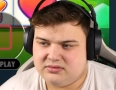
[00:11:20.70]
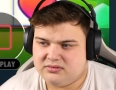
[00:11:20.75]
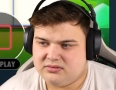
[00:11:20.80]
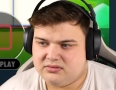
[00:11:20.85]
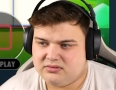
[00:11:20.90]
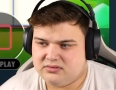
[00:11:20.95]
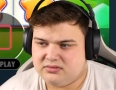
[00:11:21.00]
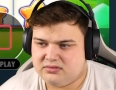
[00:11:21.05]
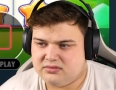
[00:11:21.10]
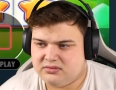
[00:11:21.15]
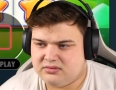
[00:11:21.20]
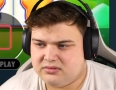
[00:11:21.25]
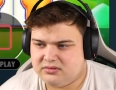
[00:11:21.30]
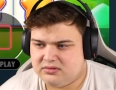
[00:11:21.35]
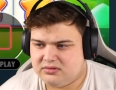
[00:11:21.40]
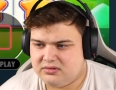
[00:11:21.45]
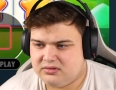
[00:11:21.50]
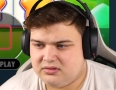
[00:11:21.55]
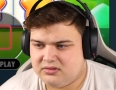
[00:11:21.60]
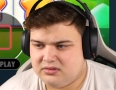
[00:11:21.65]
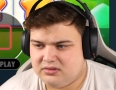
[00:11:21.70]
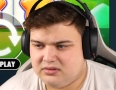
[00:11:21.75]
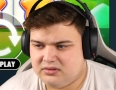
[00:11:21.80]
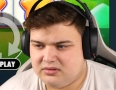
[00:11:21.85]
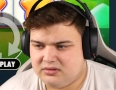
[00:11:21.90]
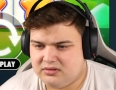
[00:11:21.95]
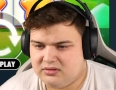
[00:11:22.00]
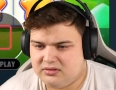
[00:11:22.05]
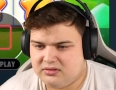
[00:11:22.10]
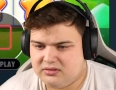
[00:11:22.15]

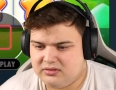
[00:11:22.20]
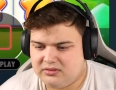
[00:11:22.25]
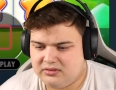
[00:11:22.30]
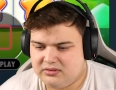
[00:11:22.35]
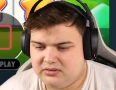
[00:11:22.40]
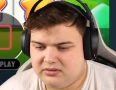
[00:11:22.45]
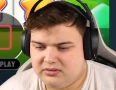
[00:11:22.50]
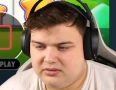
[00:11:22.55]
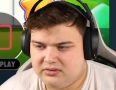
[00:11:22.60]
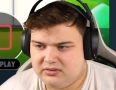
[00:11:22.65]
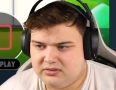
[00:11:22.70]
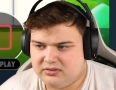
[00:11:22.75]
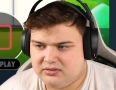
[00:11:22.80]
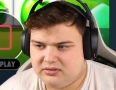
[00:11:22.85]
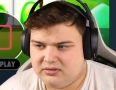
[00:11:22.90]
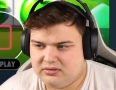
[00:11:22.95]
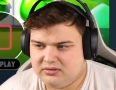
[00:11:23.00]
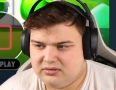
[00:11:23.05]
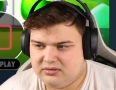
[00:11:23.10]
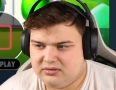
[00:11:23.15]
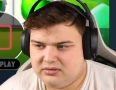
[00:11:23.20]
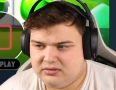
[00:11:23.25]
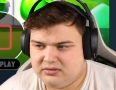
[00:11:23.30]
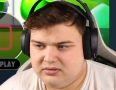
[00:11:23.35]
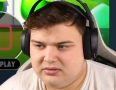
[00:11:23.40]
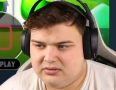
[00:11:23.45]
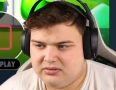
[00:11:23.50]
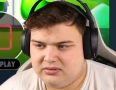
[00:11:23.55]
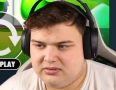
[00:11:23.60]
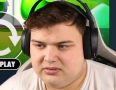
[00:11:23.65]

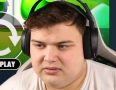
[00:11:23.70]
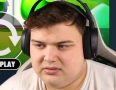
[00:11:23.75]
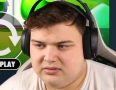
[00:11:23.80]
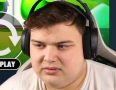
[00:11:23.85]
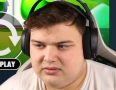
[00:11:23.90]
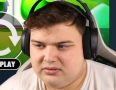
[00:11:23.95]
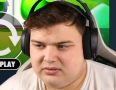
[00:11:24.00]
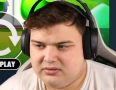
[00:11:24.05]
[no speech]